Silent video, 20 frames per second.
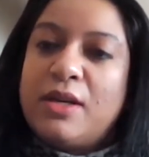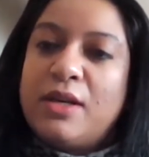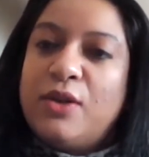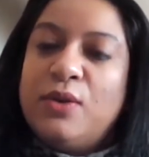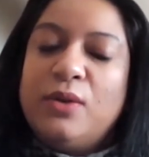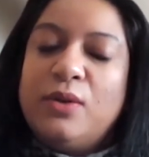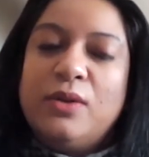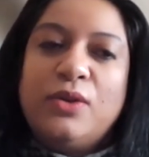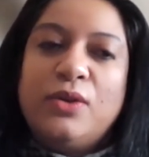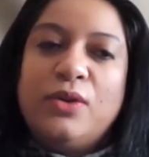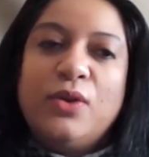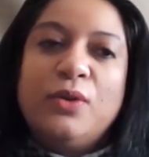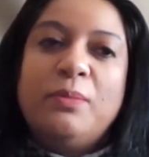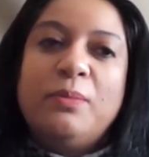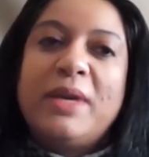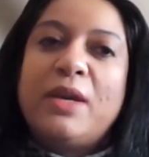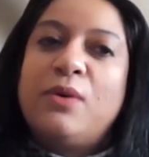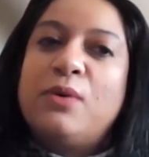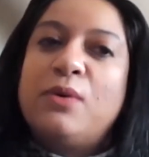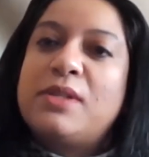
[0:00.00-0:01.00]
you'll you'll
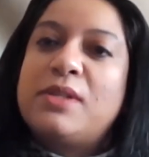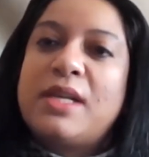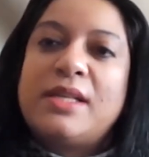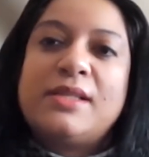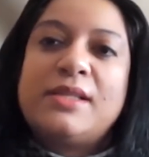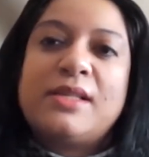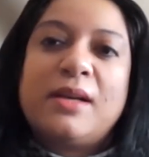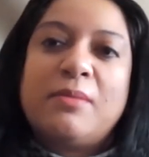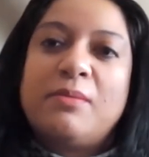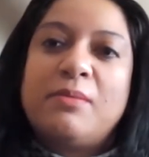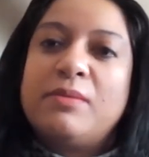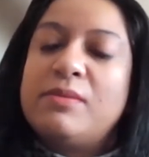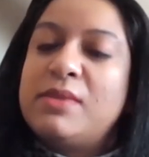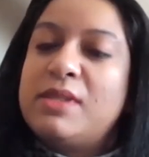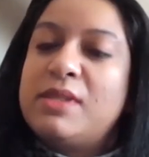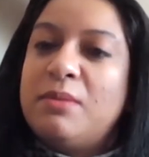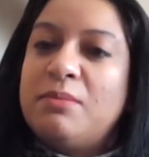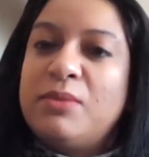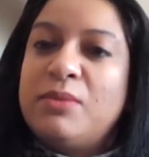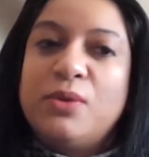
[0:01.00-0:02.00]
be hosting some
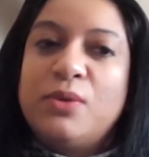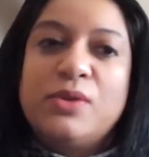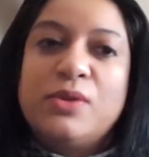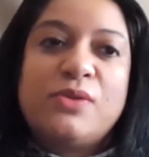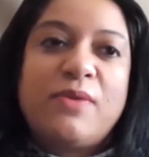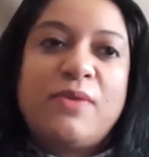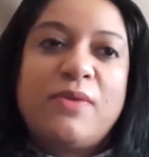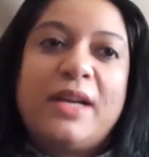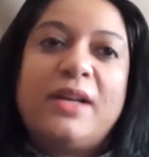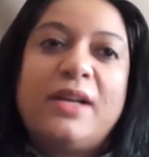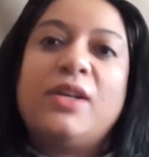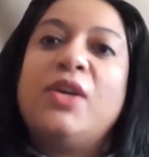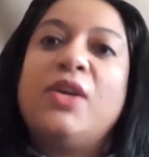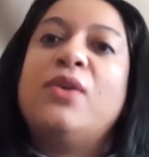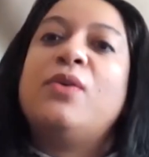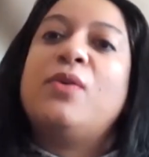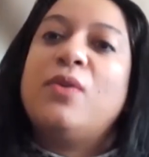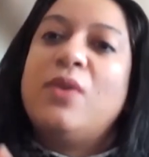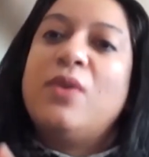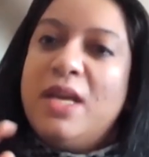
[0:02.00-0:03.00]
some tours wherein you
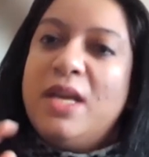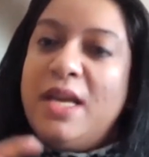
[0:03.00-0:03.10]
know